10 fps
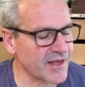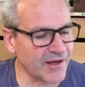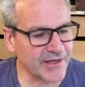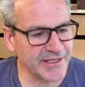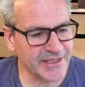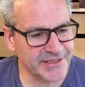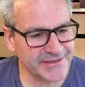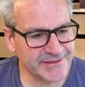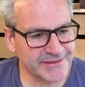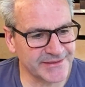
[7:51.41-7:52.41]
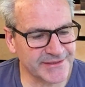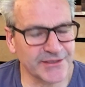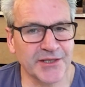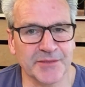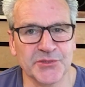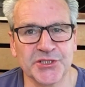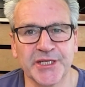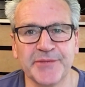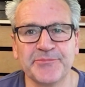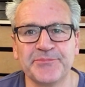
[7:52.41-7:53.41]
I started the
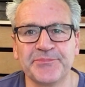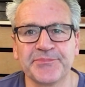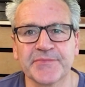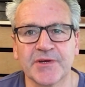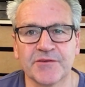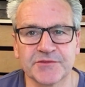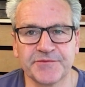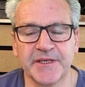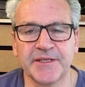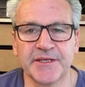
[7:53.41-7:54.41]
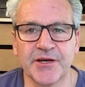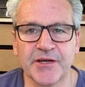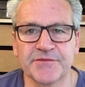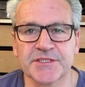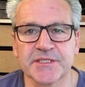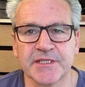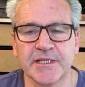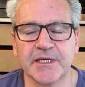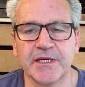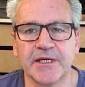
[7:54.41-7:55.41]
machine after fitting the knives,
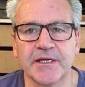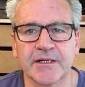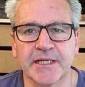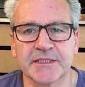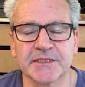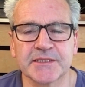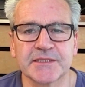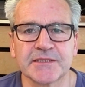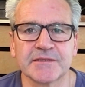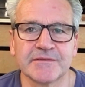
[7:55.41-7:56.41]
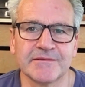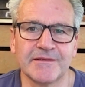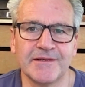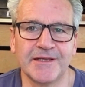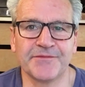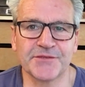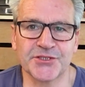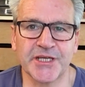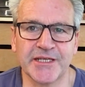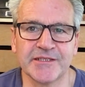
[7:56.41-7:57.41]
cutters, left the
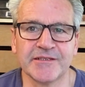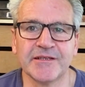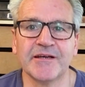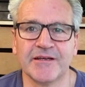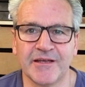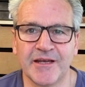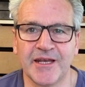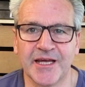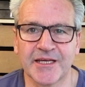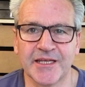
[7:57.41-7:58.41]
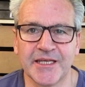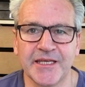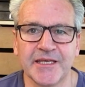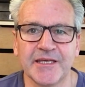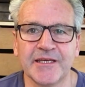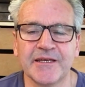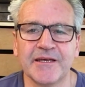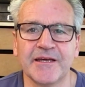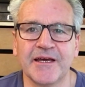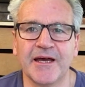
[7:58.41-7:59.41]
shed, luckily,
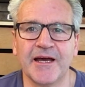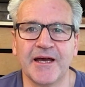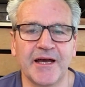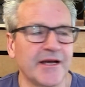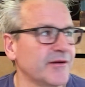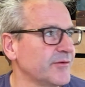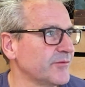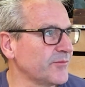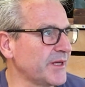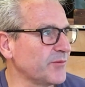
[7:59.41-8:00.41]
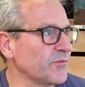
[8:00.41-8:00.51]
went and